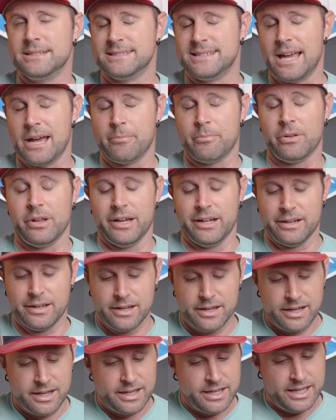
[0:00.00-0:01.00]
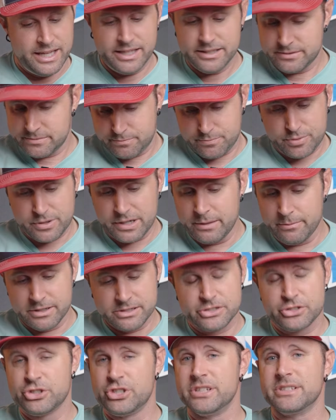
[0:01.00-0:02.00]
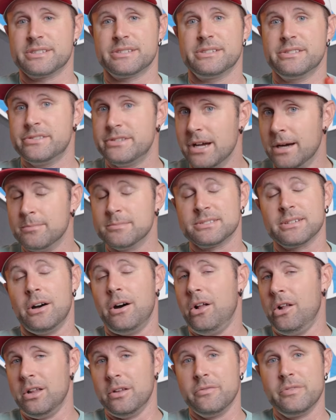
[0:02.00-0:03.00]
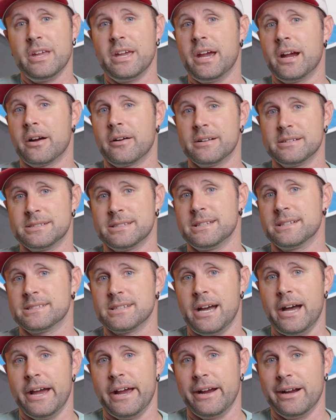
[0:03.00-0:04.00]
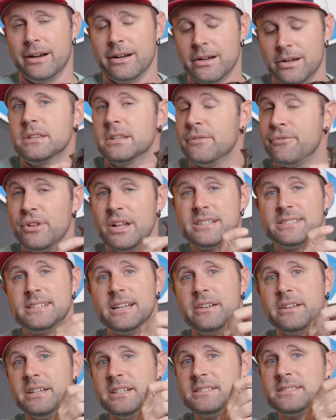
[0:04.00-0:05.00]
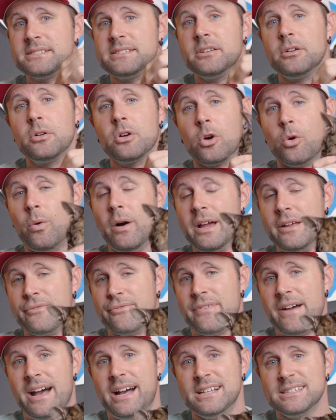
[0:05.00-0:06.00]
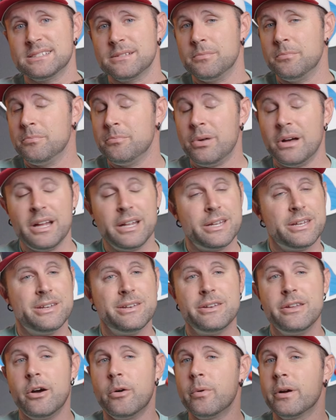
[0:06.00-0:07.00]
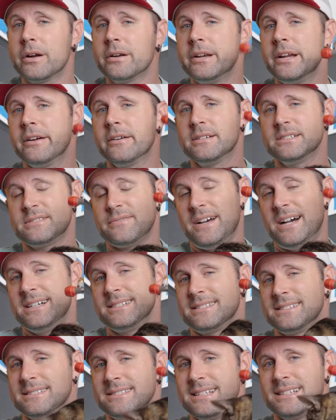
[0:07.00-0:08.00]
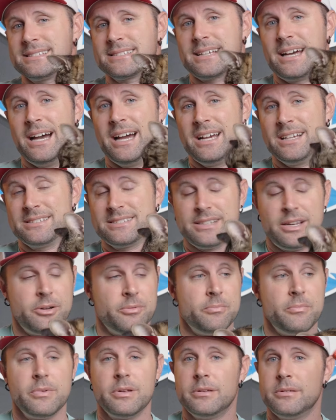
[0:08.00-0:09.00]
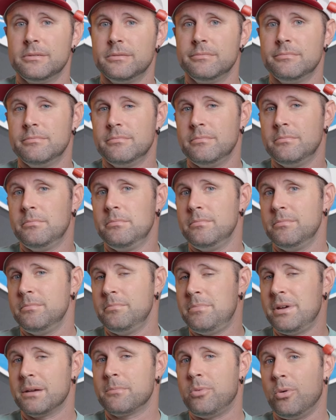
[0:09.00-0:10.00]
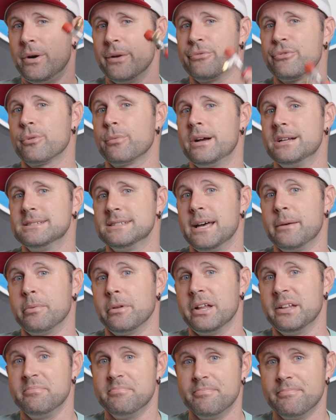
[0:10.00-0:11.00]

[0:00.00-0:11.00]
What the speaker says: Zeppelin. It pretty much just dumps all of the air into the tire. The Flextail is still quite fast, but nowhere near as fast as this guy, so big point for Red Zeppelin.